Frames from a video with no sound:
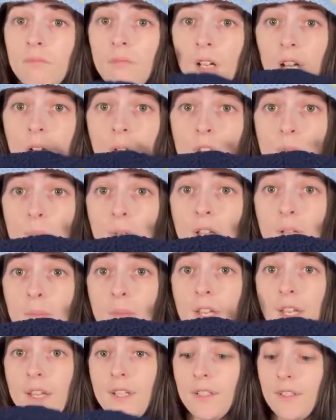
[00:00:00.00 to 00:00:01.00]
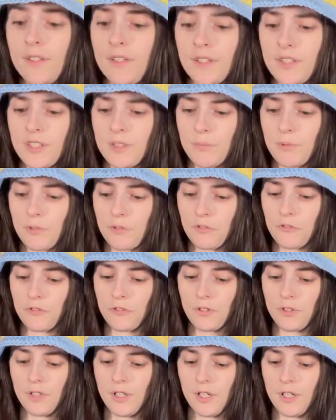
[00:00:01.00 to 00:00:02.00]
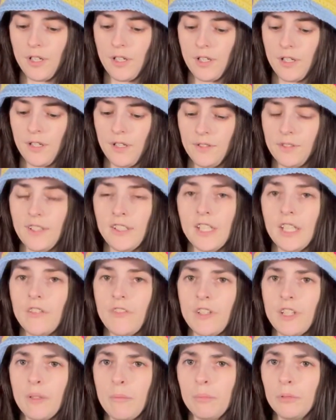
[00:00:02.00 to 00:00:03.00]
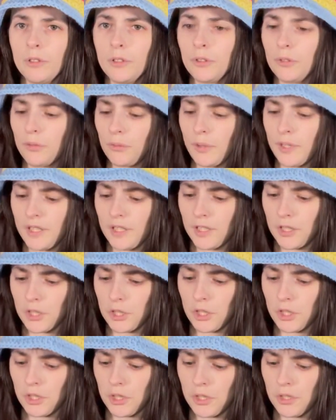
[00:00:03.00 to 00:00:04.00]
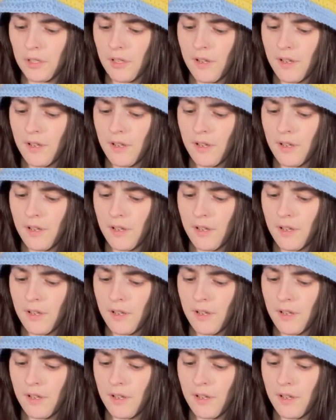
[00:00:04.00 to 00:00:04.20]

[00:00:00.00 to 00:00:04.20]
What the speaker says: I made this beautiful navy blue-ish.